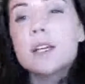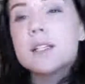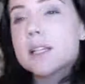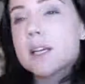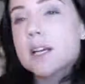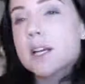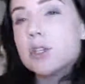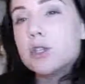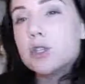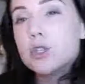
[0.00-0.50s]

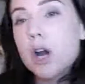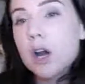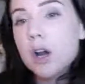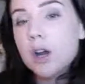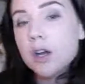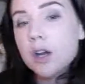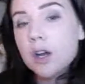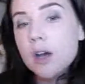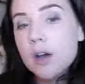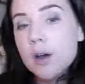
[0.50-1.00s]
It's like a
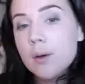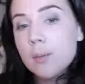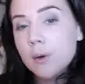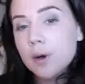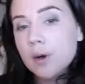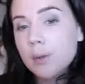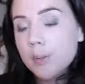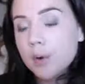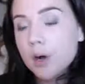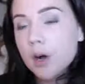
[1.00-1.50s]
dark
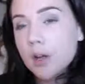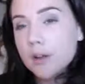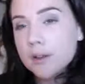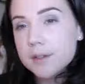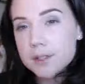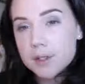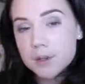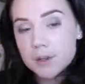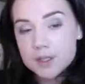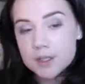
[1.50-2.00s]

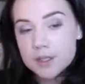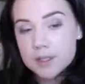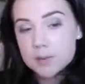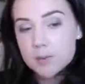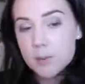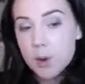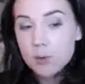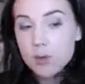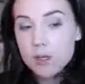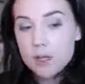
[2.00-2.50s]
purple, so it's
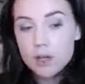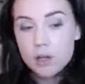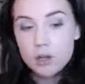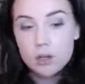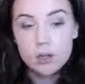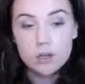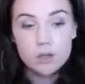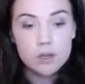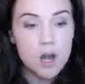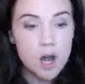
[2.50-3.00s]

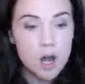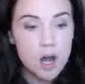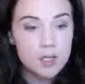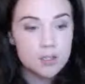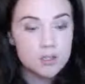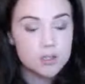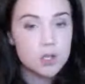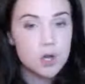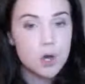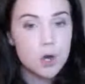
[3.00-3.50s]
smokier,
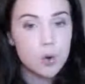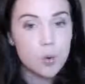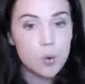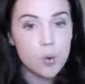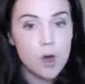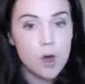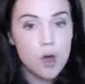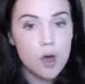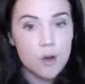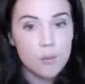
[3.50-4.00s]
not
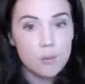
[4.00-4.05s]
so